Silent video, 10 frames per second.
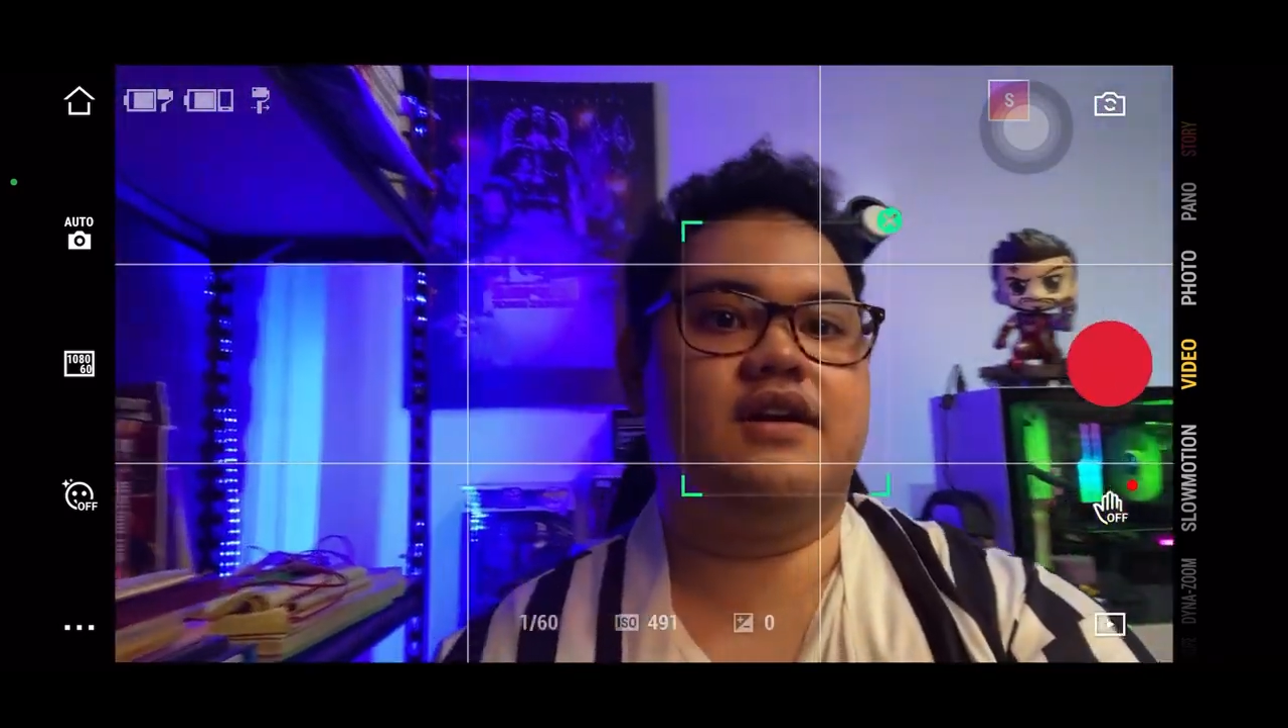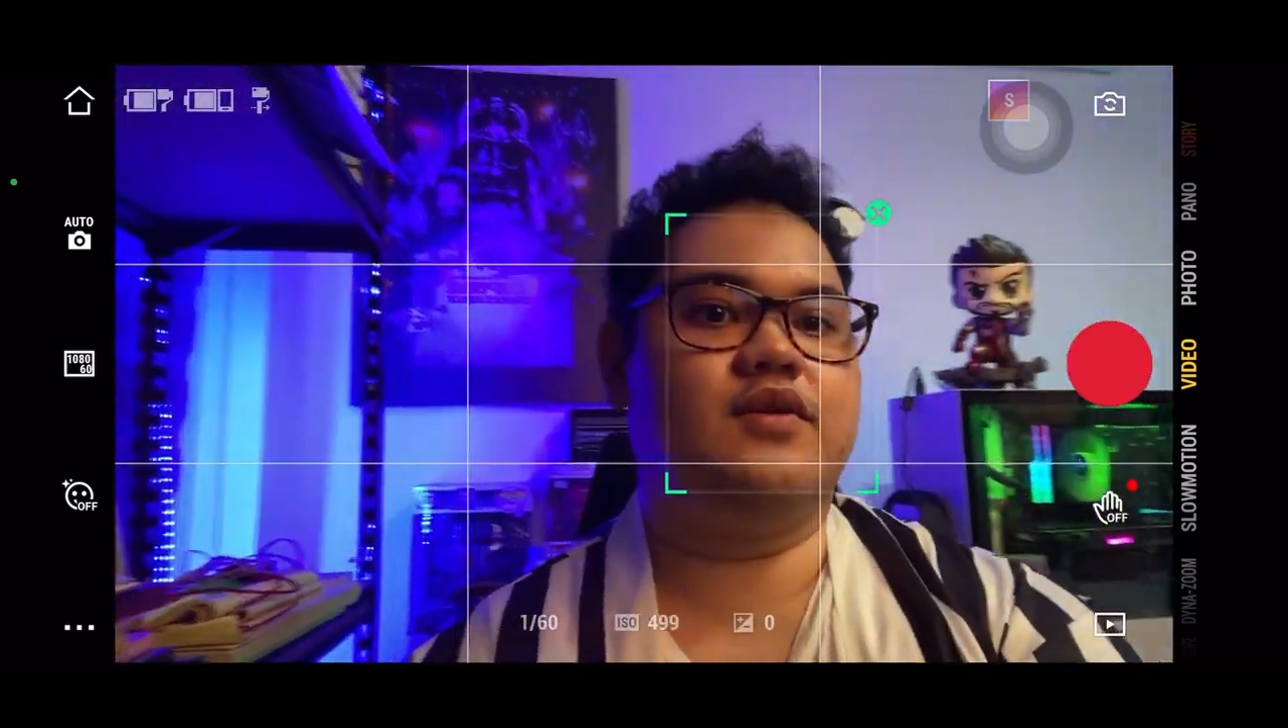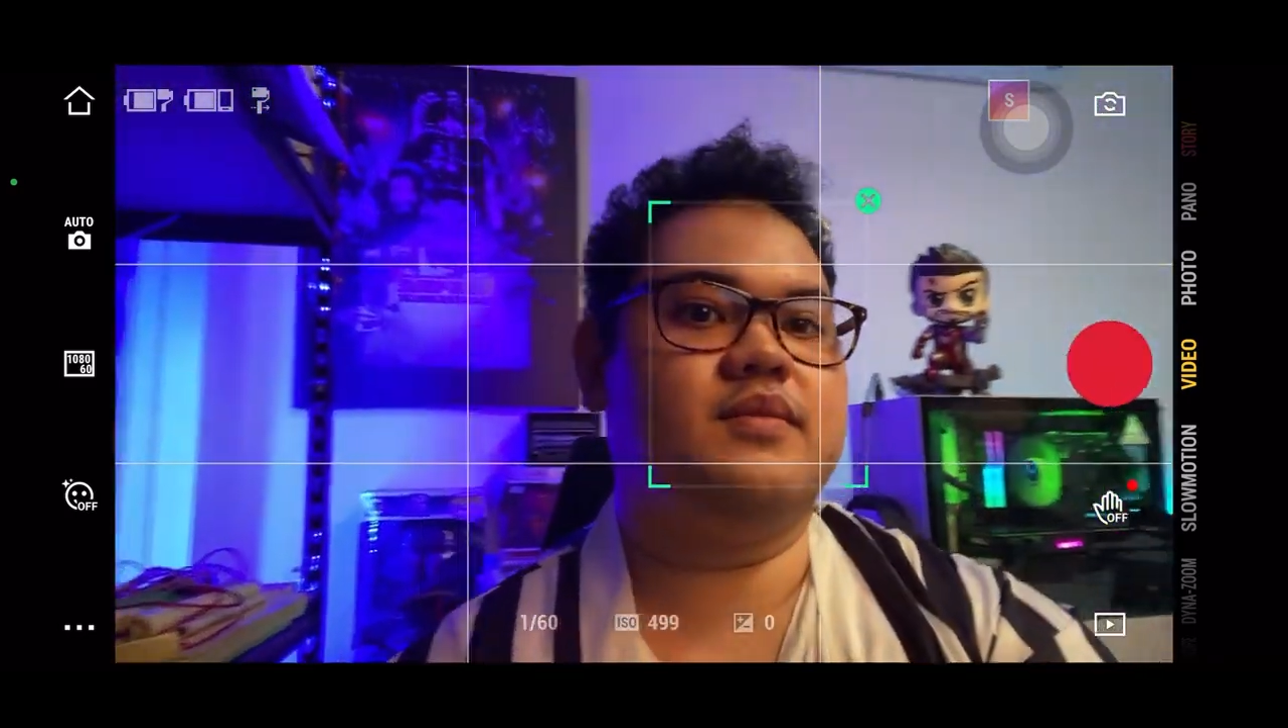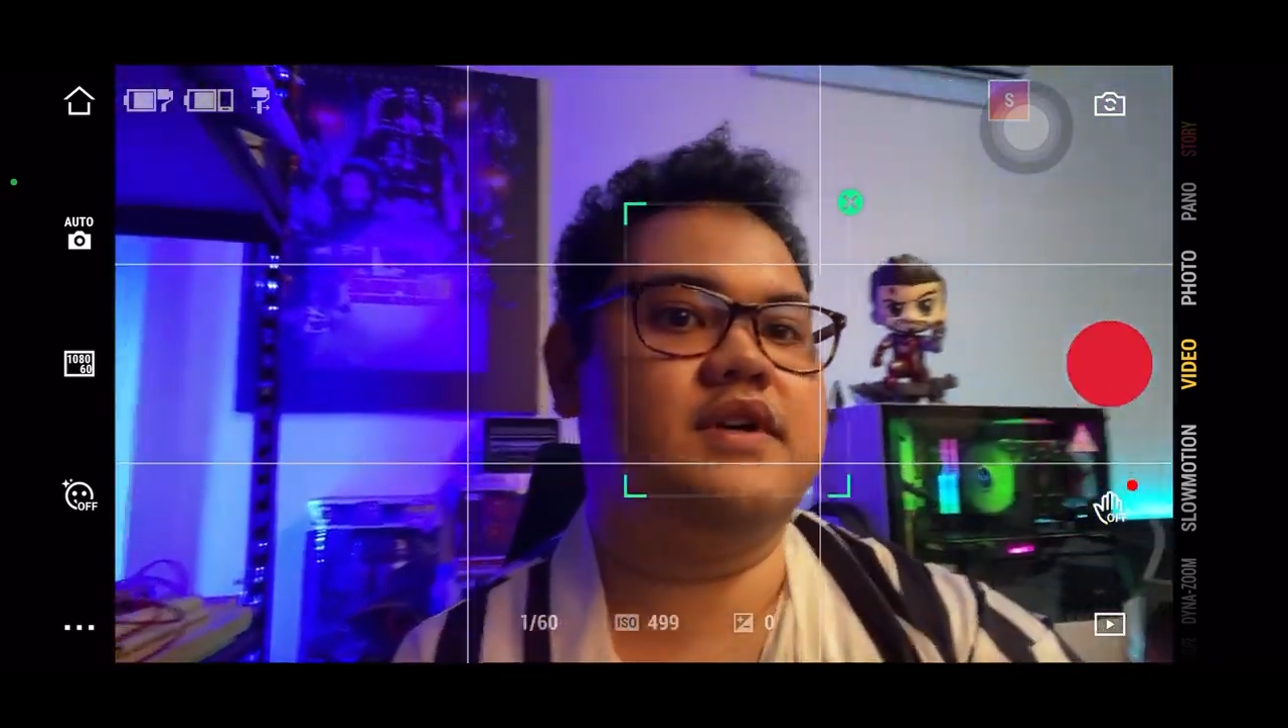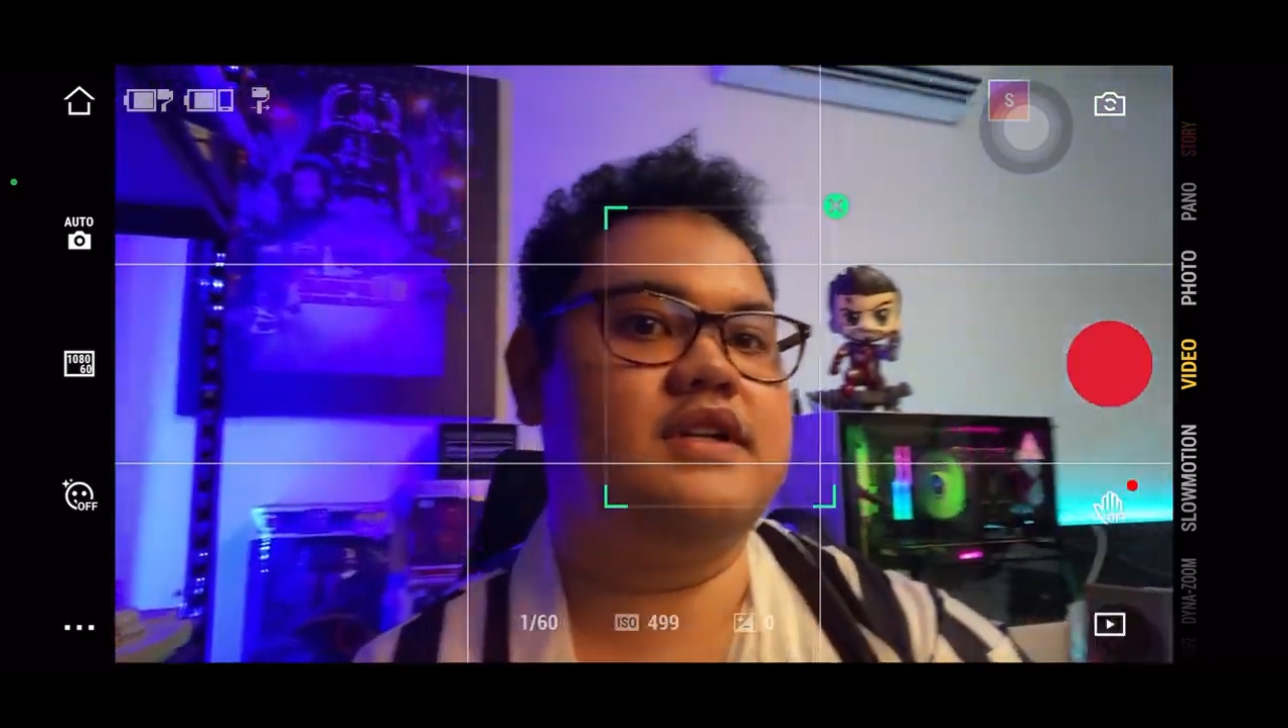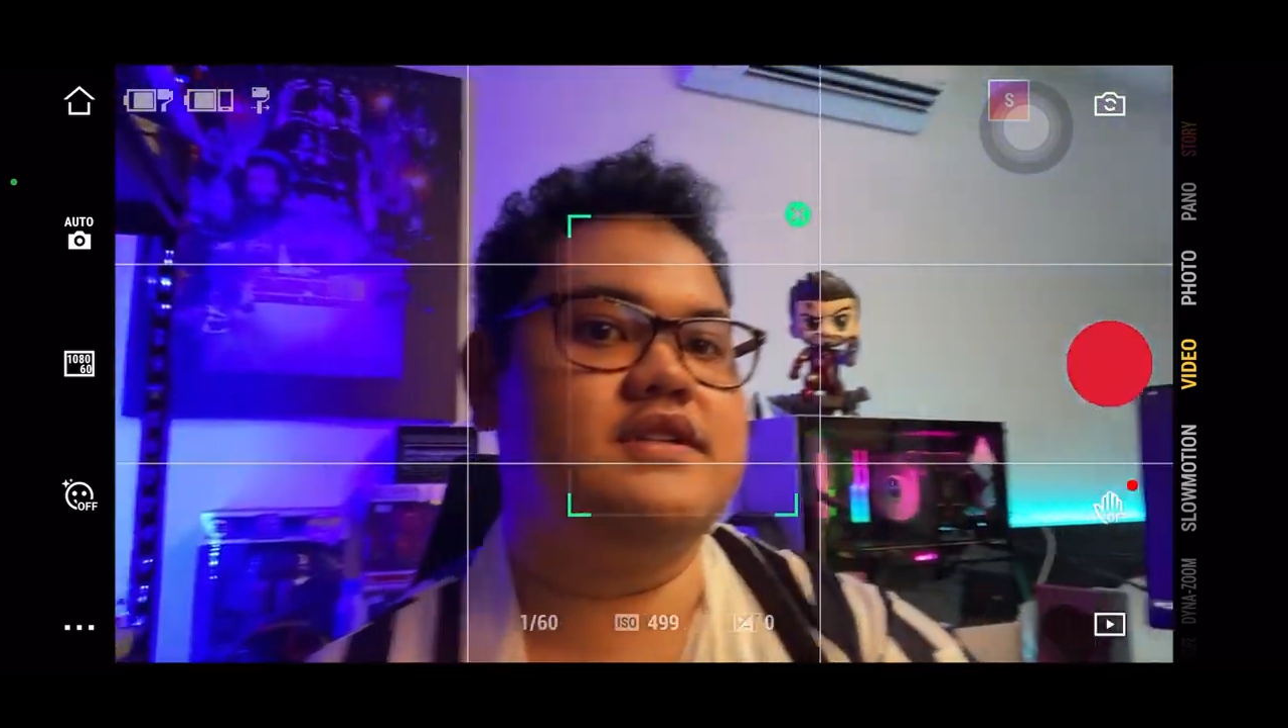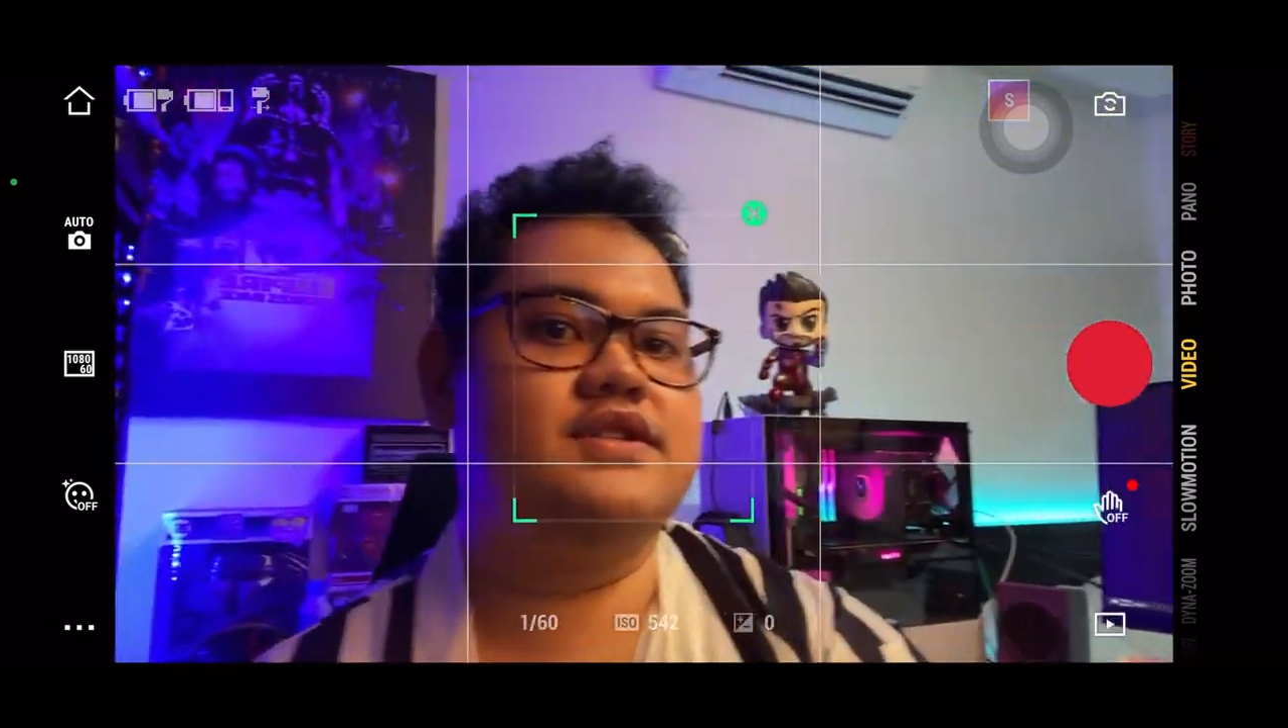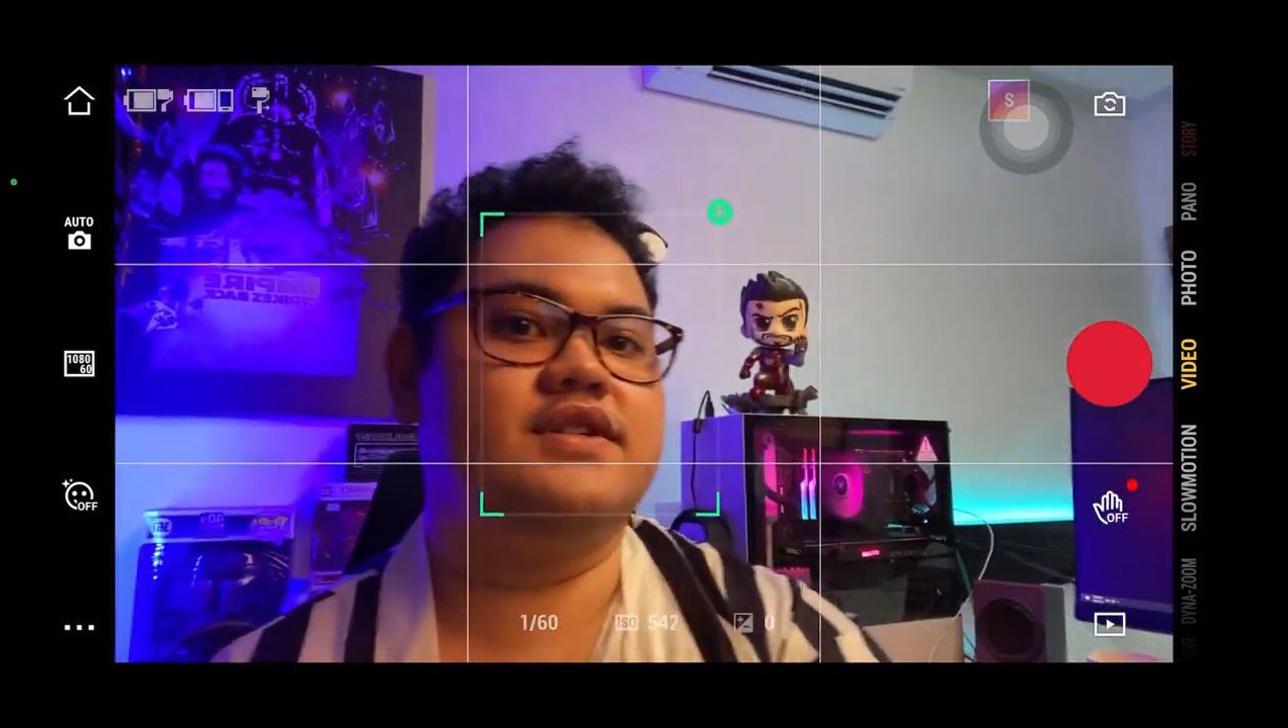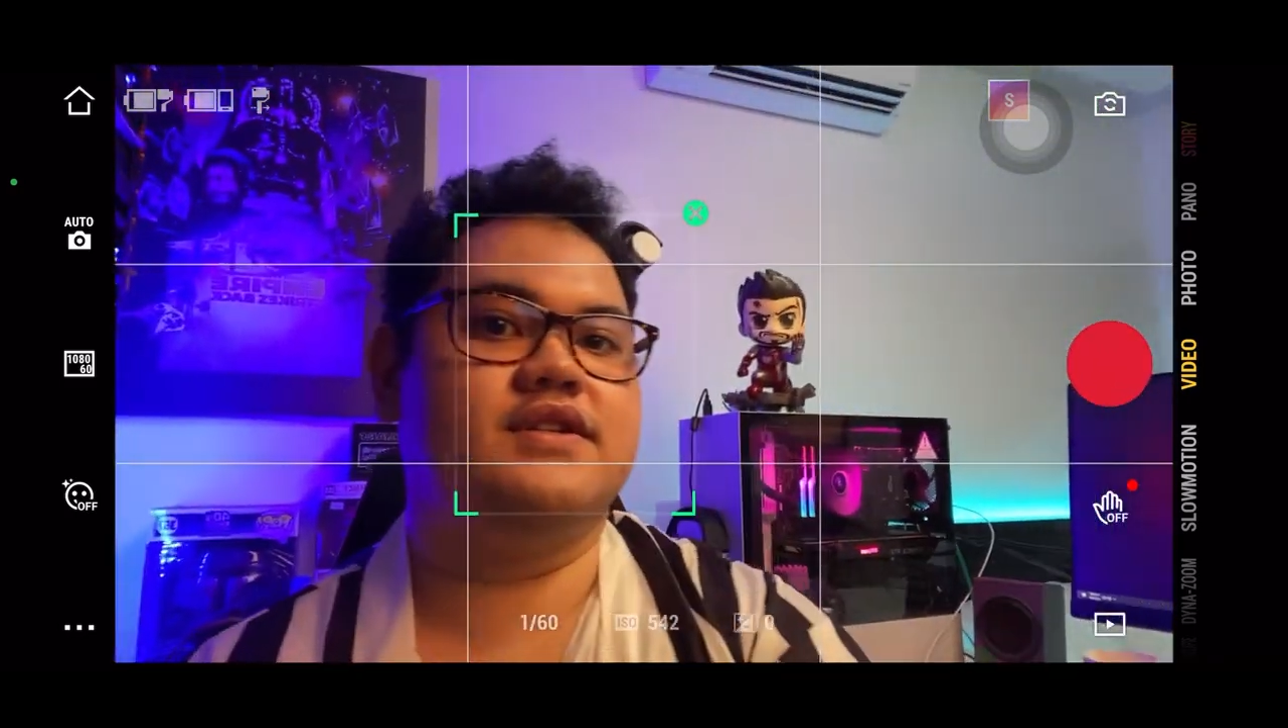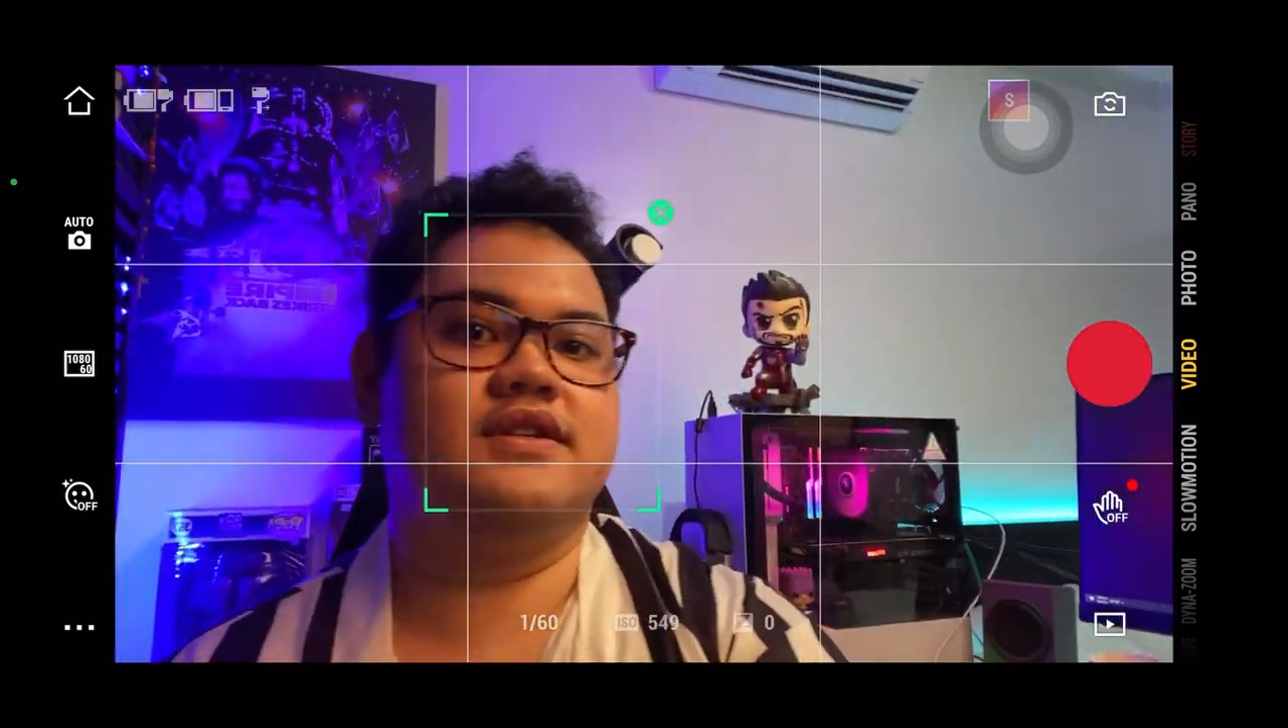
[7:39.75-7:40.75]
how
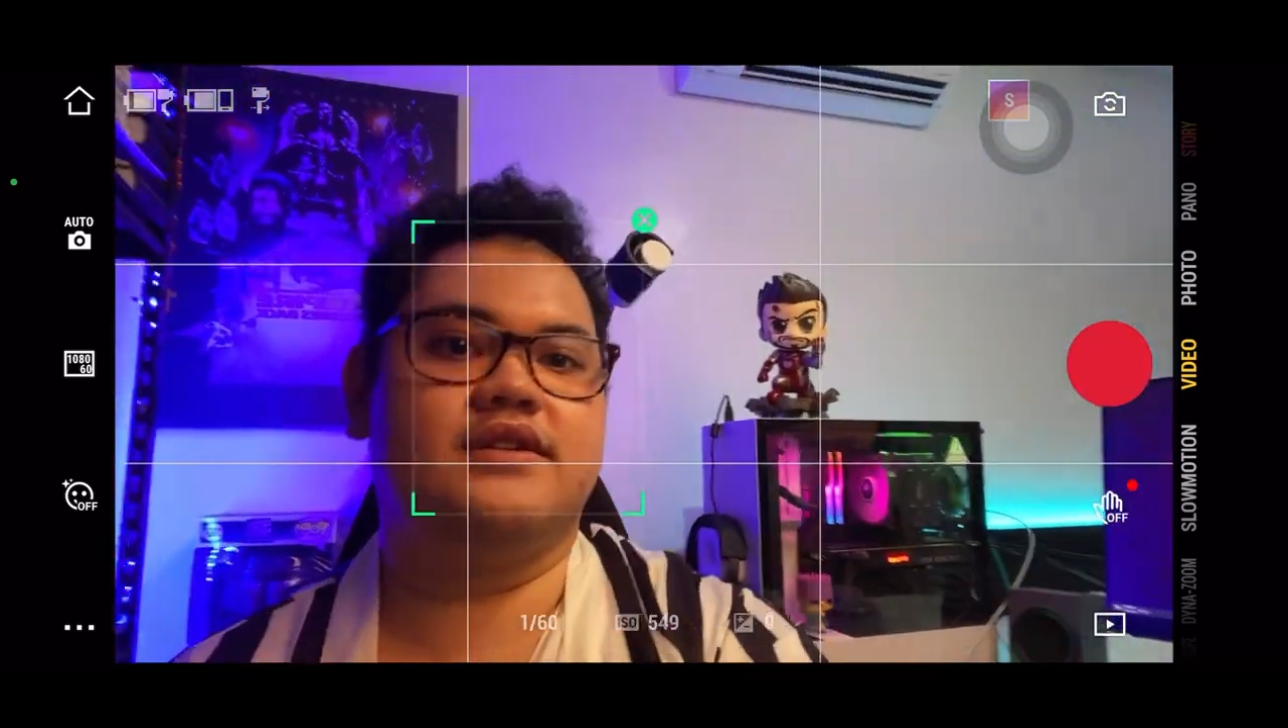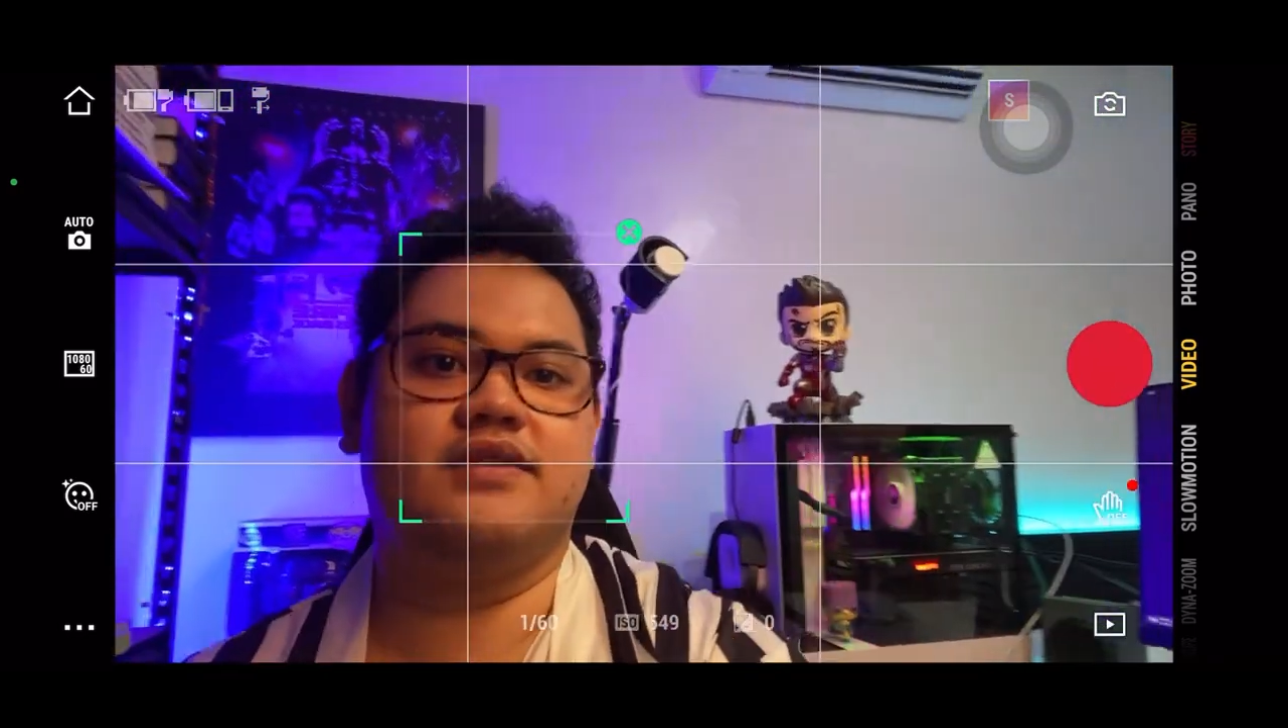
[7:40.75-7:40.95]
much